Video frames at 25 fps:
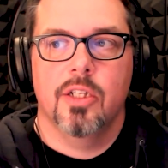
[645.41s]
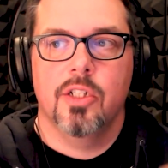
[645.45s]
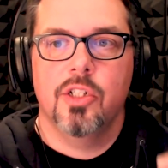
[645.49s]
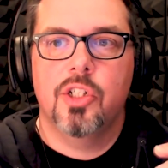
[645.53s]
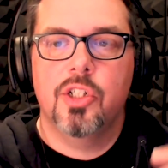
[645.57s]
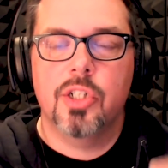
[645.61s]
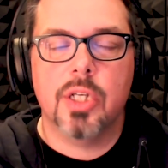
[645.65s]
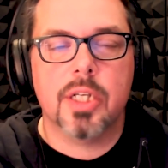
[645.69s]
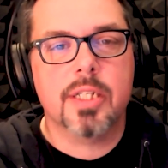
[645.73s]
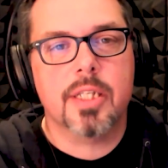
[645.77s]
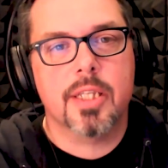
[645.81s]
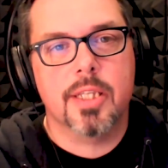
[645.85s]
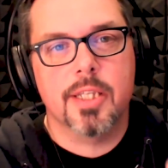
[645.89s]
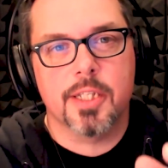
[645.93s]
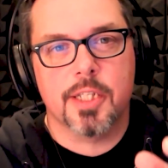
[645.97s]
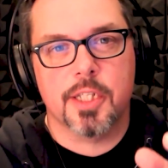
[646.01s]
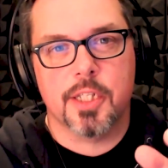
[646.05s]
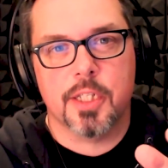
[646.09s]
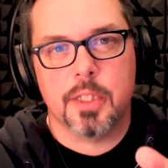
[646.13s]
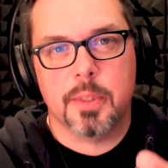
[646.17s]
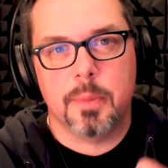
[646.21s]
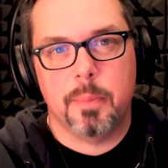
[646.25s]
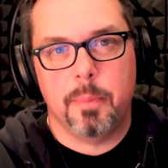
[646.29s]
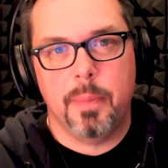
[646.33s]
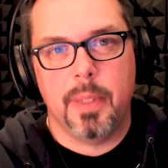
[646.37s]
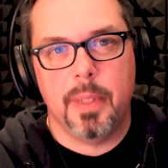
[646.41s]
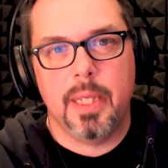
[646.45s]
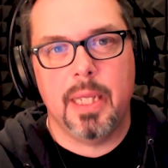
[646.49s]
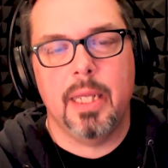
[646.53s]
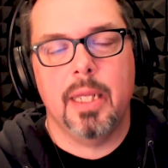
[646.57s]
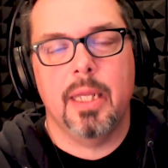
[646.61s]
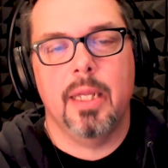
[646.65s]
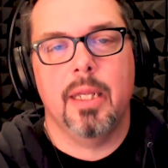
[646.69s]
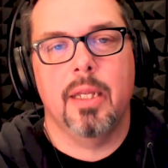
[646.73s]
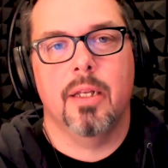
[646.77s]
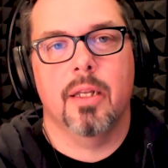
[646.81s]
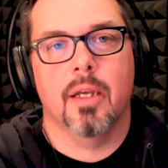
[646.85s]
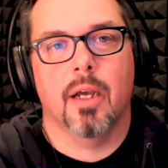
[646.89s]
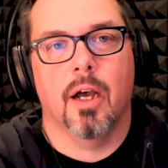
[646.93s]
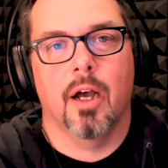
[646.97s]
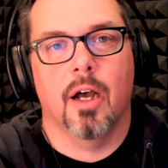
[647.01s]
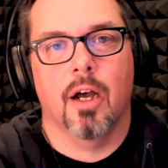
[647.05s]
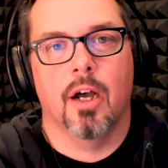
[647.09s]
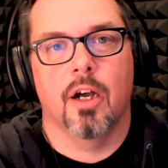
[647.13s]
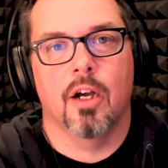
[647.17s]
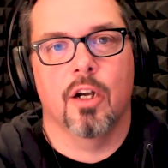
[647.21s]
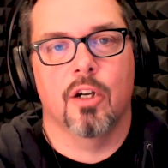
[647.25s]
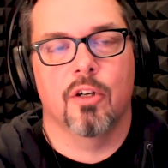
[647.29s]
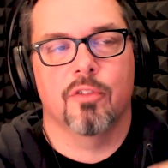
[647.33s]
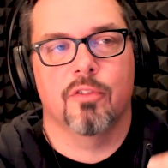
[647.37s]
just the speed
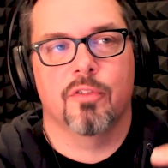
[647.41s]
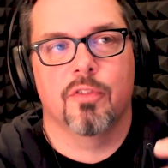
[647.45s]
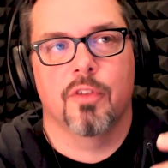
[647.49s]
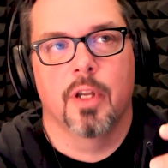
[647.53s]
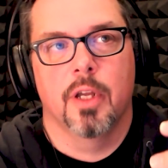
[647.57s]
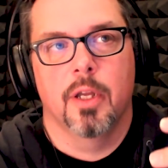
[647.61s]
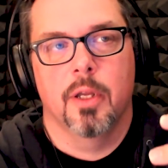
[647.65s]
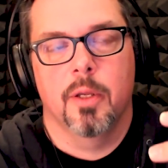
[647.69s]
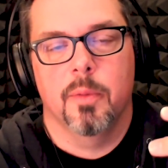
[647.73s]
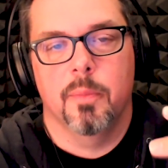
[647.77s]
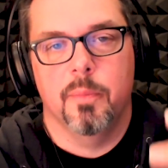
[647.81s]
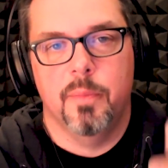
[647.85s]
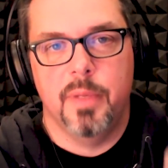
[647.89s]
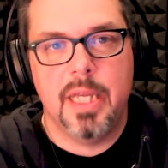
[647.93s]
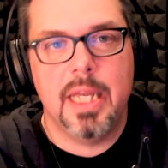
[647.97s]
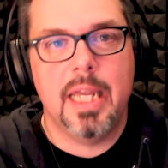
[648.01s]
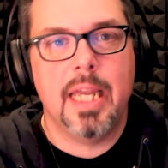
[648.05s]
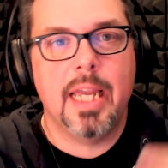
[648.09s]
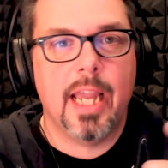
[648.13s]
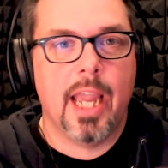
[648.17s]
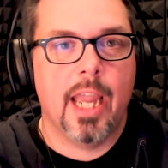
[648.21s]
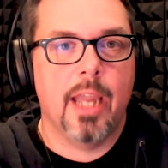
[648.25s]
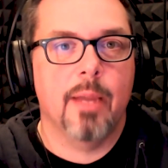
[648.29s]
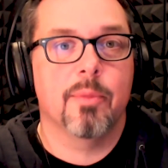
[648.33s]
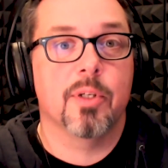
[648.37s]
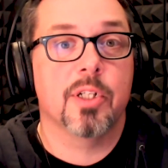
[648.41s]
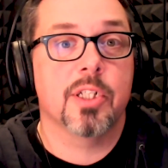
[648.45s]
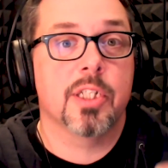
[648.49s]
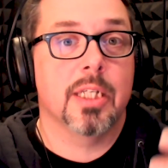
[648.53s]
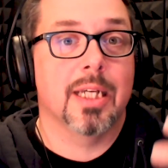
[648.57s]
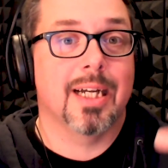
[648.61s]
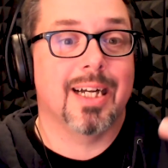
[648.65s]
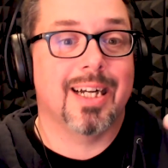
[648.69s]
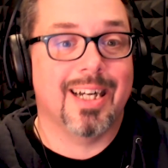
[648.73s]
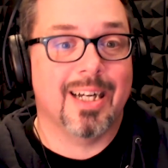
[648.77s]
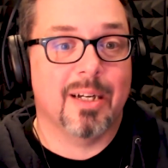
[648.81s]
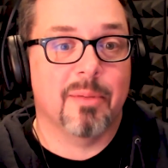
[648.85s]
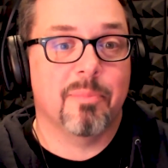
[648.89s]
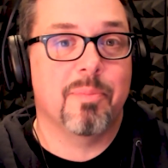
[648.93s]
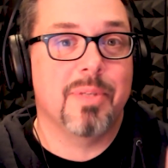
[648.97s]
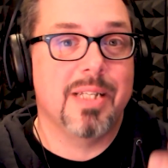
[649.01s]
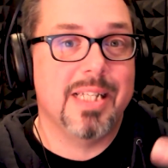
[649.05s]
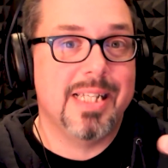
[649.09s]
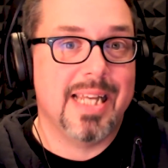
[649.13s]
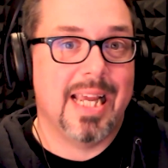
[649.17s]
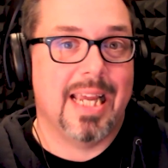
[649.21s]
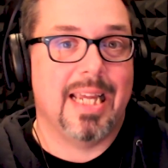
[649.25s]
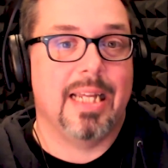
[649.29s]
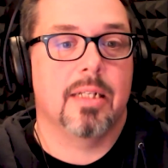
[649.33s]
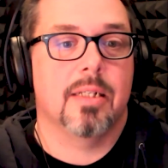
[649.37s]
of being able to
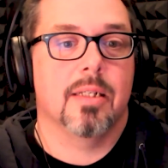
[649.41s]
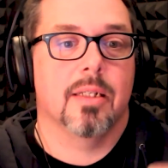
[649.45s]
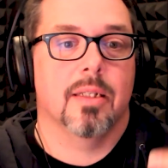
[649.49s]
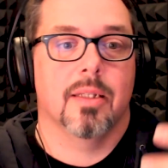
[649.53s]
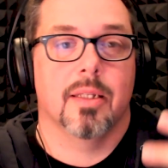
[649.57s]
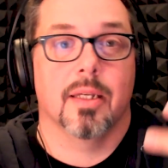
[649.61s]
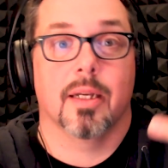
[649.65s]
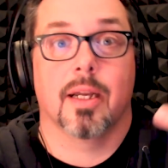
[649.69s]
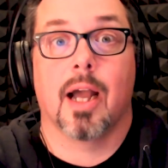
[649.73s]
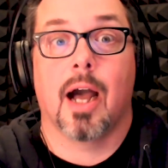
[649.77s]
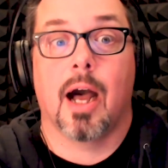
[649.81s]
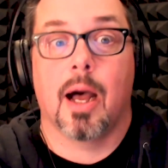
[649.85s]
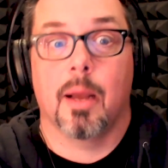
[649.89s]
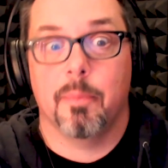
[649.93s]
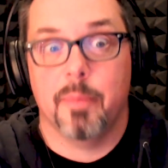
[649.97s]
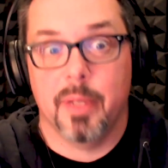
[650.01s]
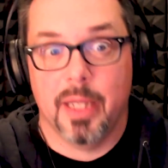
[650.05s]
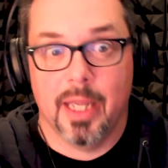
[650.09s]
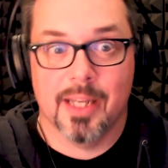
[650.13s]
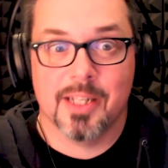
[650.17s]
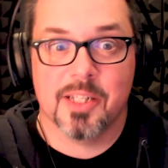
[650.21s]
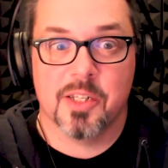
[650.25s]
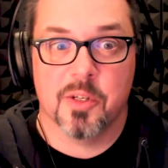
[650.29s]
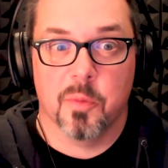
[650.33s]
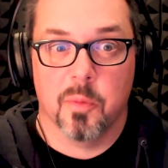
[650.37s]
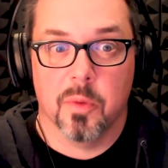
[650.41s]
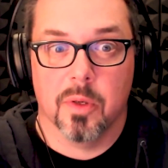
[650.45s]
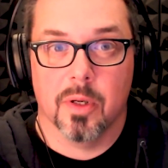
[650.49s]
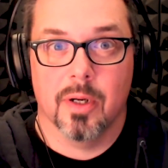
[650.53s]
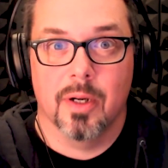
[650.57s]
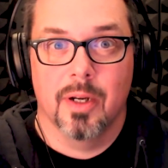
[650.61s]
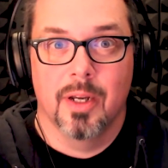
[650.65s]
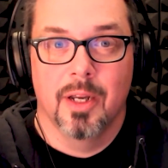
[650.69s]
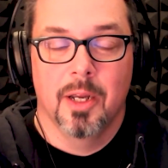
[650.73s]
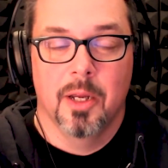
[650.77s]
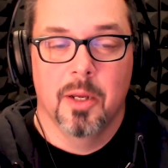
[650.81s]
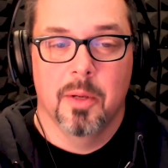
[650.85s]
update the copy, as it were,